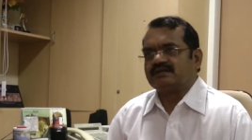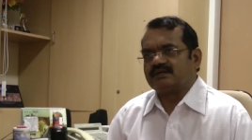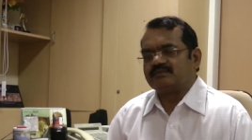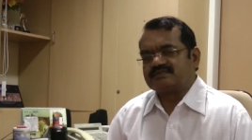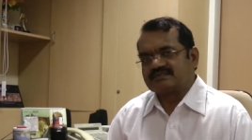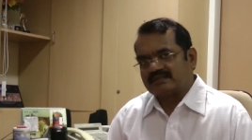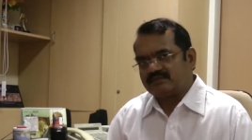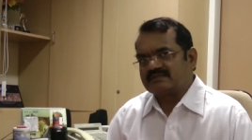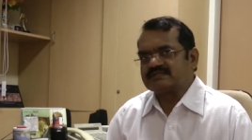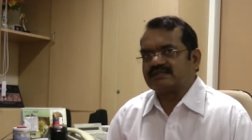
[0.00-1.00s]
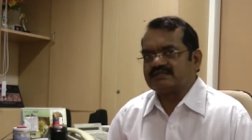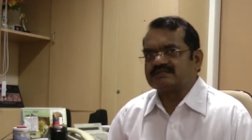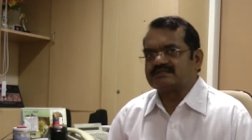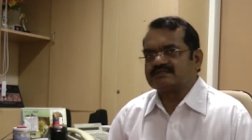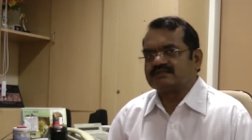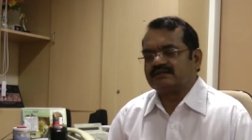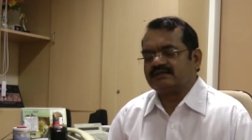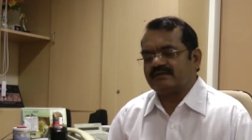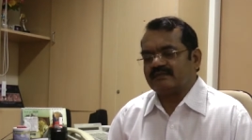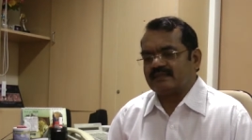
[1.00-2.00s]
Basically, this is
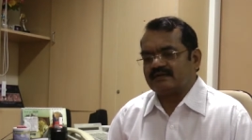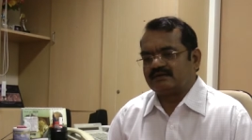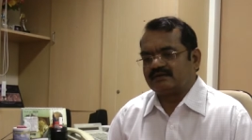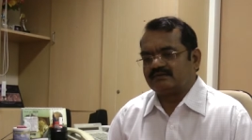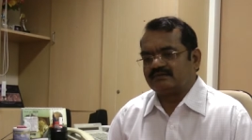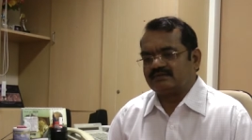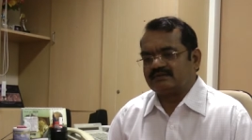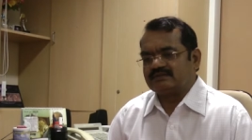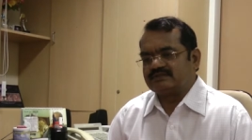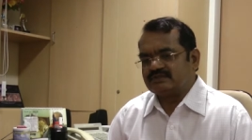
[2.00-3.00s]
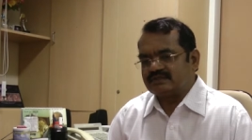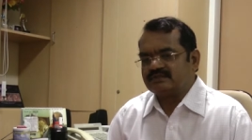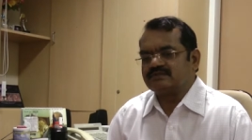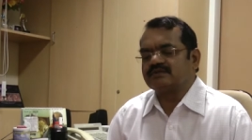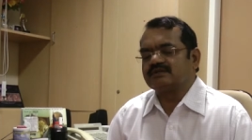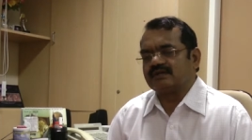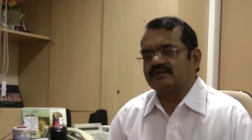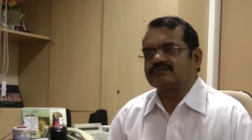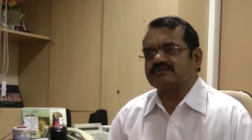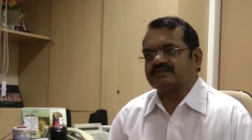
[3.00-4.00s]
now in the
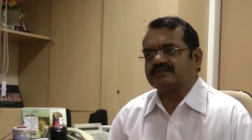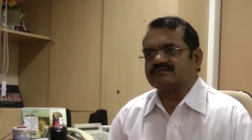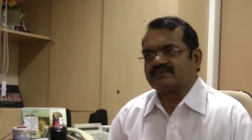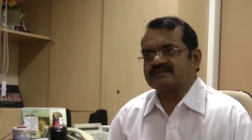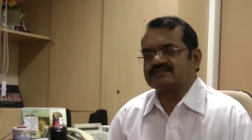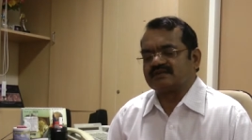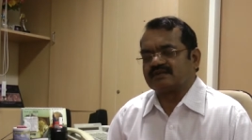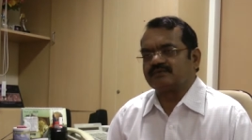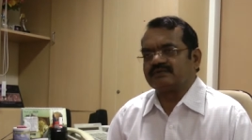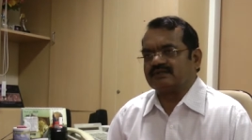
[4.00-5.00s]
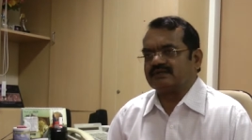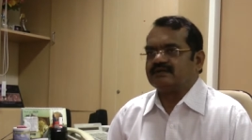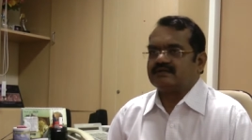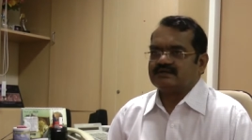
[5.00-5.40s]
heliocentric phase around the